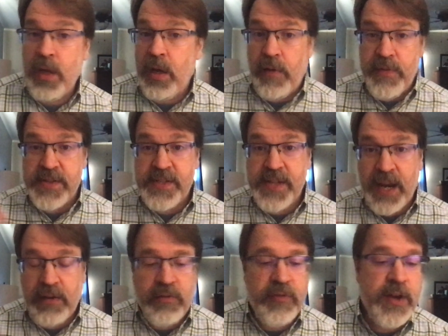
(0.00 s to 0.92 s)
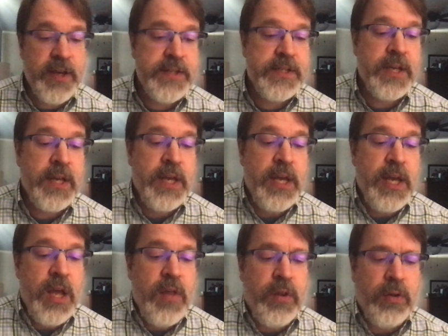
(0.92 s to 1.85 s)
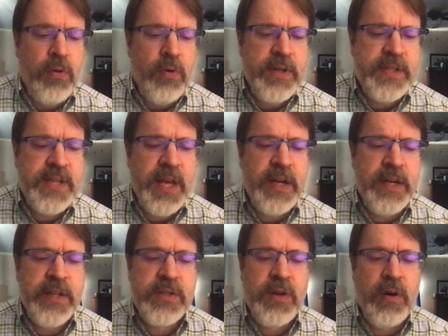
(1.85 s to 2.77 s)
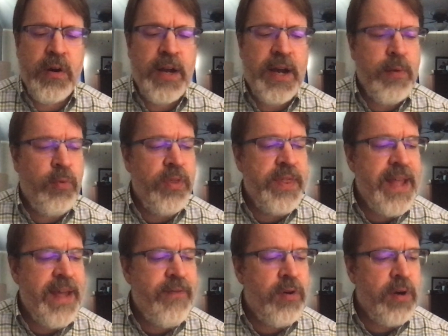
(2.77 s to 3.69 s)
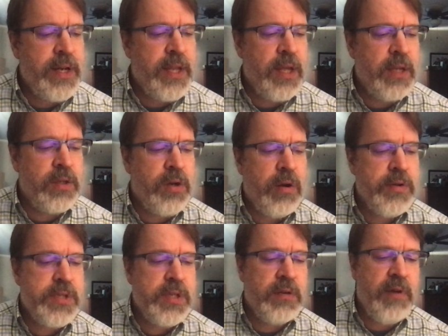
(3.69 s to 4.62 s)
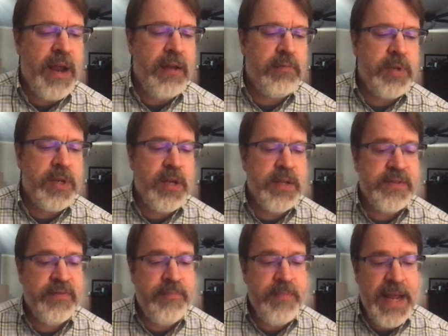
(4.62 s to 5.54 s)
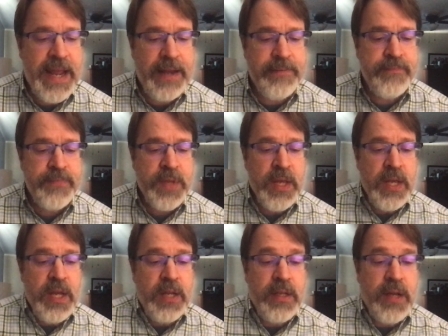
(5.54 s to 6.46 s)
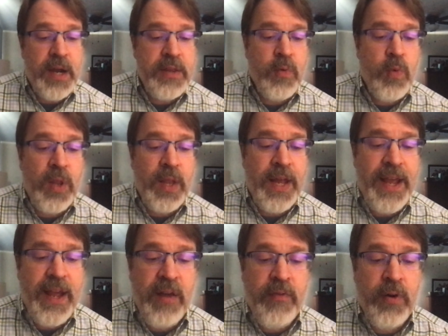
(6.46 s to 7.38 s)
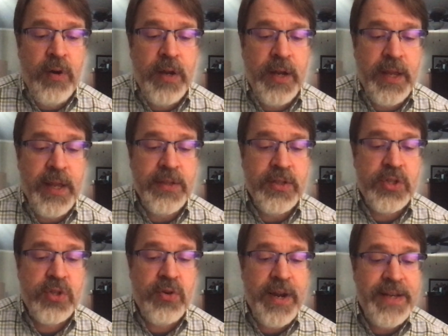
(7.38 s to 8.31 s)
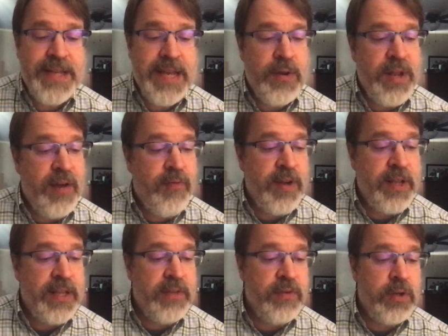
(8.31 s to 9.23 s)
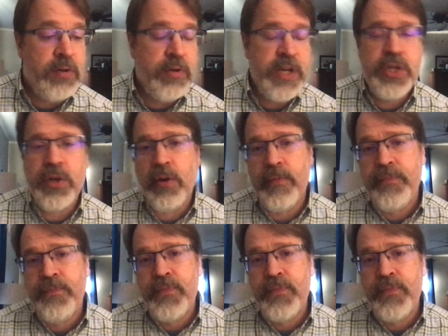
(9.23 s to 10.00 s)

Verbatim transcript: of the sacrifice, the Lord said in his heart, I will never again curse the ground because of man, neither will I ever again strike down every living creature